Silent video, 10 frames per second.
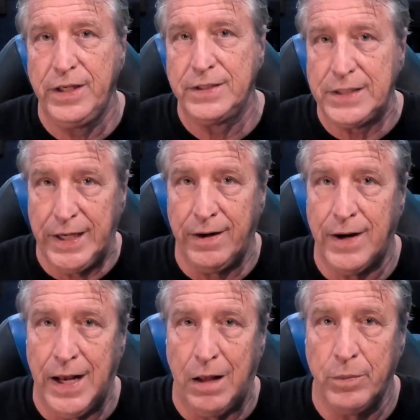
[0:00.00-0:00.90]
entire
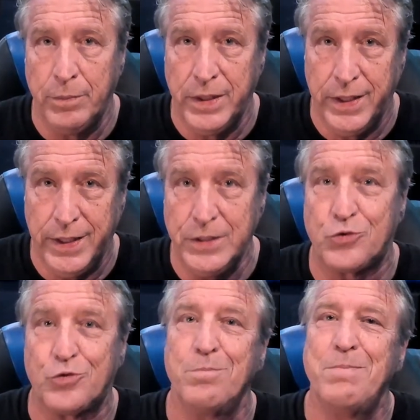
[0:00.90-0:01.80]
album in
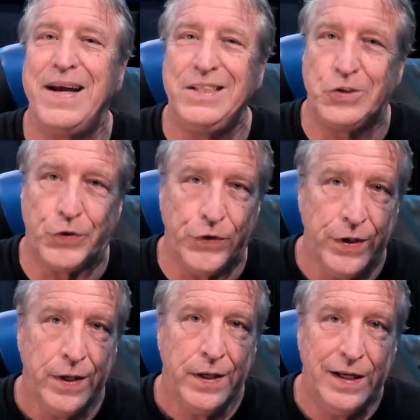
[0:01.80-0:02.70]
instrumental
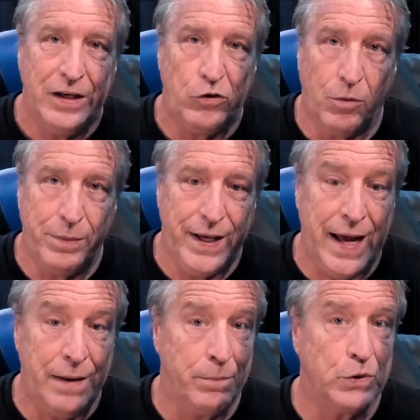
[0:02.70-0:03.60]
in Dolby
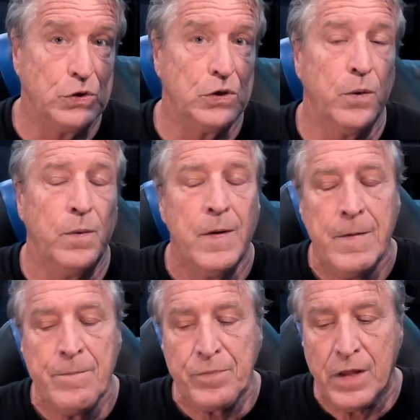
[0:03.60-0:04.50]
Atmos. So
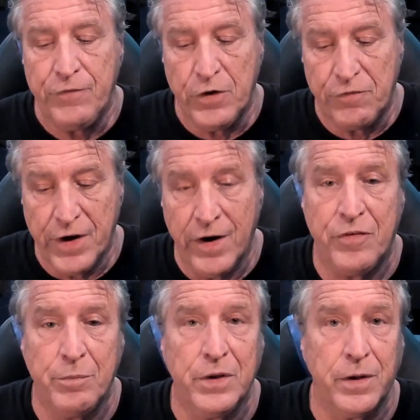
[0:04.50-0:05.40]
if you're very
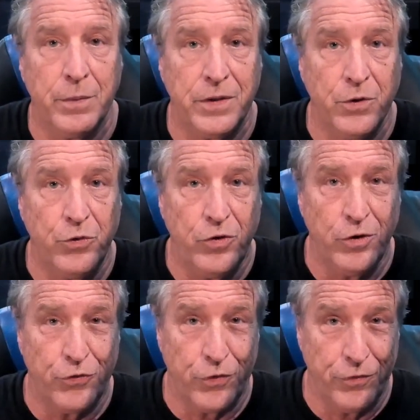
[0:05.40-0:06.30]
familiar with those
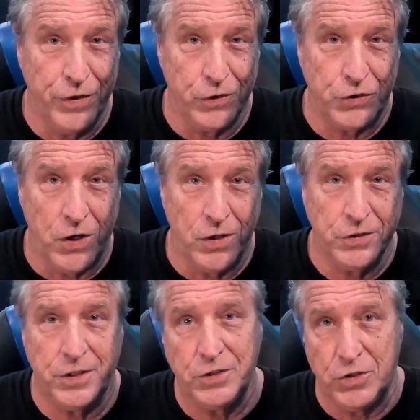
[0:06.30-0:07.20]
Tears for Fears
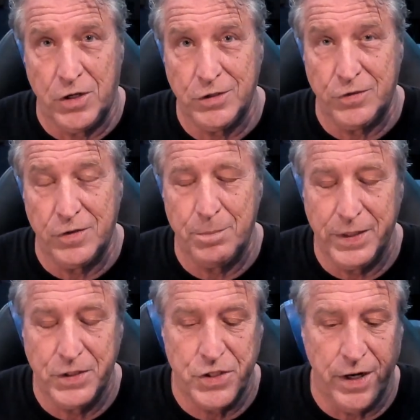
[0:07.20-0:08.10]
songs on Songs from the
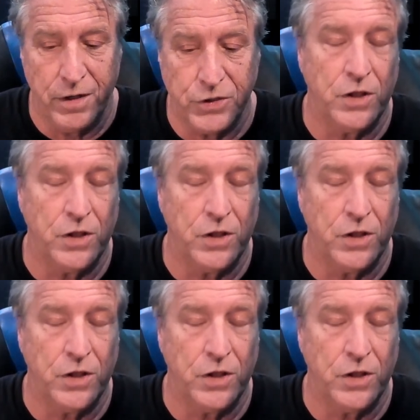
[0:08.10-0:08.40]
Big Chair,